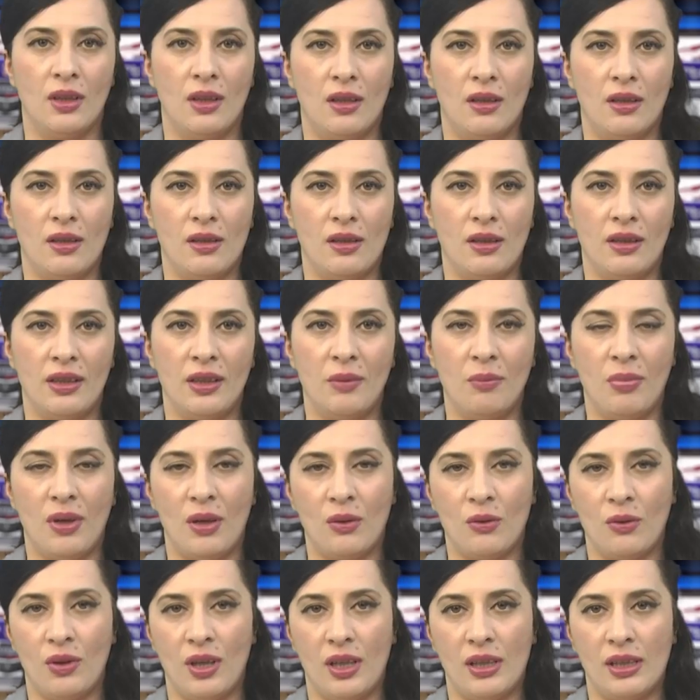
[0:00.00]
Recently,
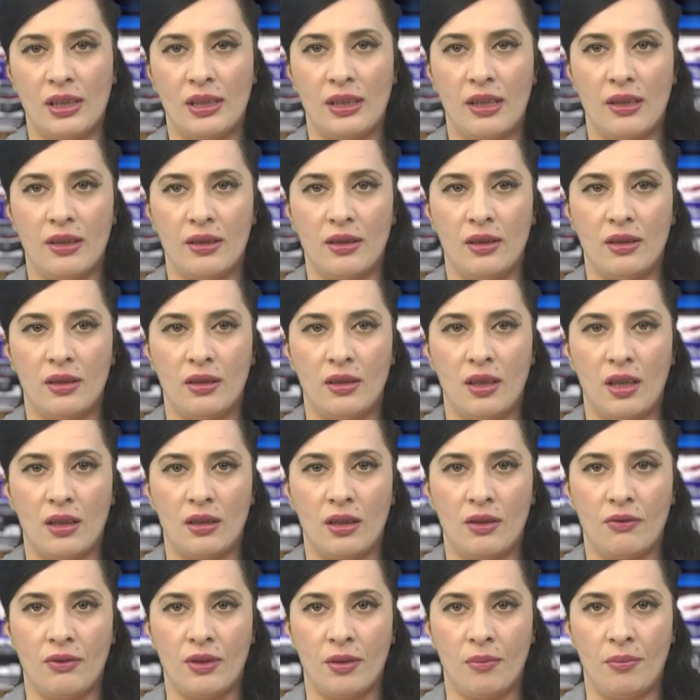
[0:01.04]
Baku has started an
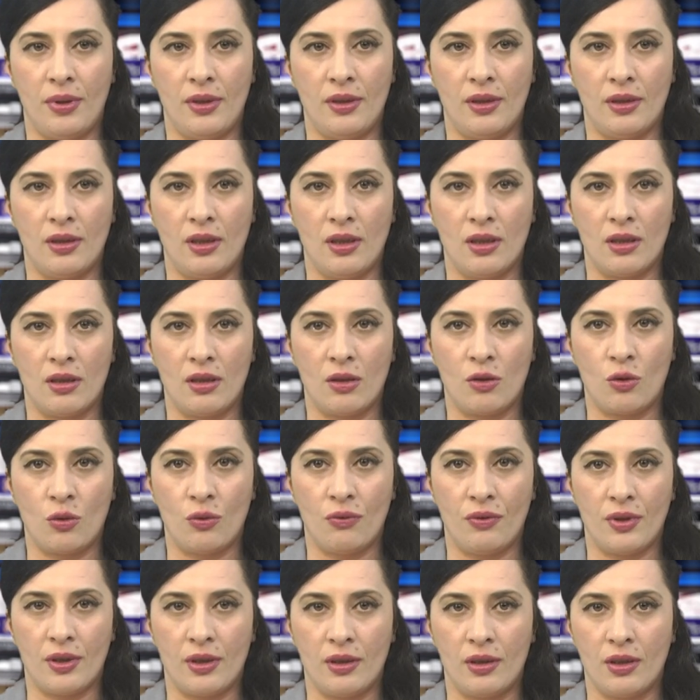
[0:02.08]
active campaign against the
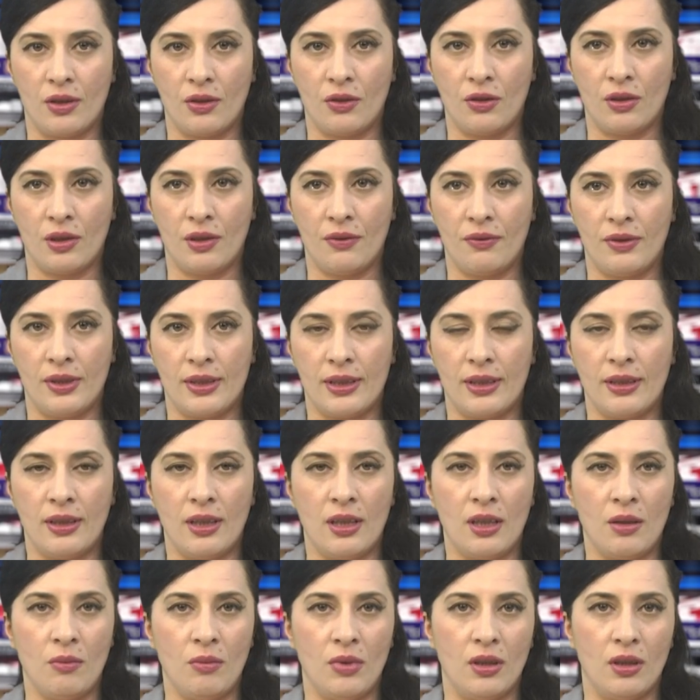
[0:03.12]
sovereign territory of Eastern
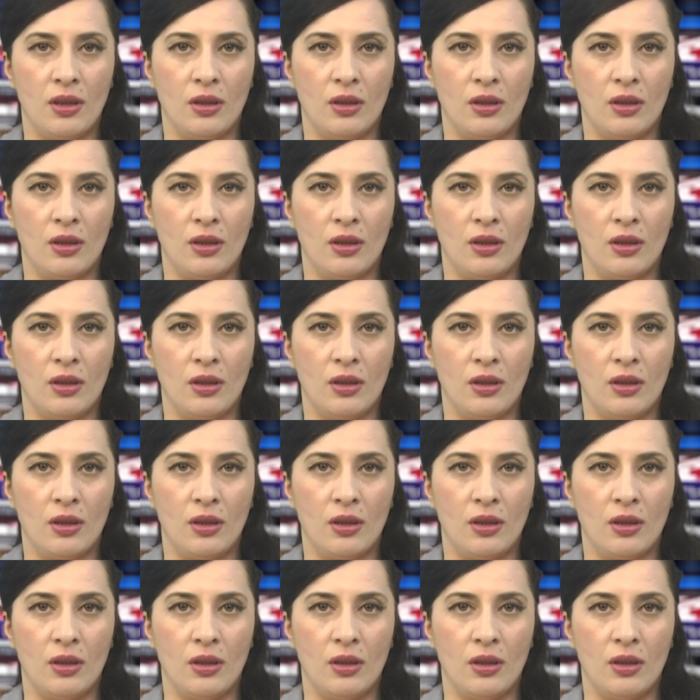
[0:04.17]
Armenia.